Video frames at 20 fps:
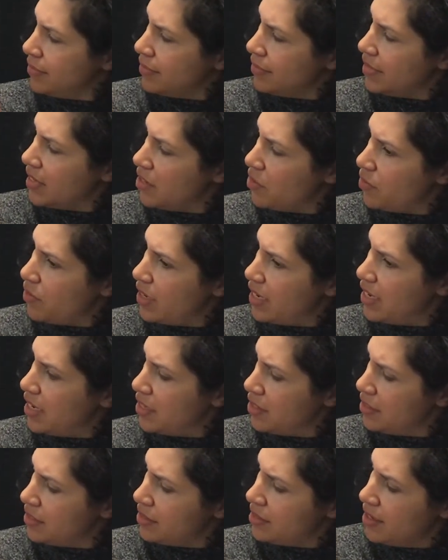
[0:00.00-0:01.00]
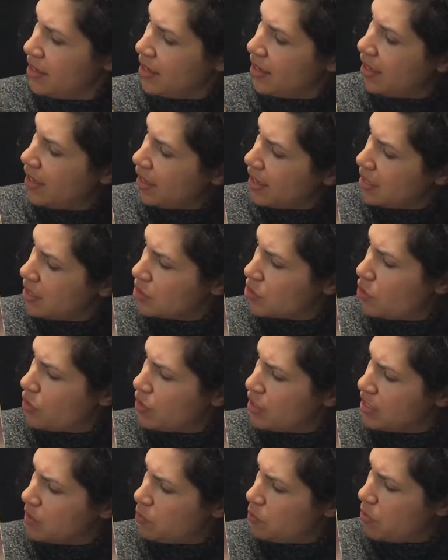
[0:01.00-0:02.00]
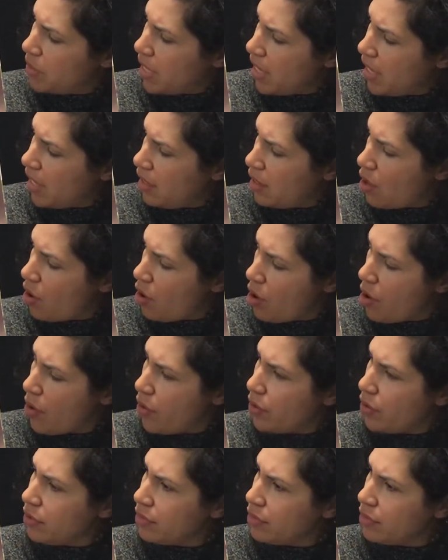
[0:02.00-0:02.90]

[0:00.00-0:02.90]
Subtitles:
Here he is. He's got his pillow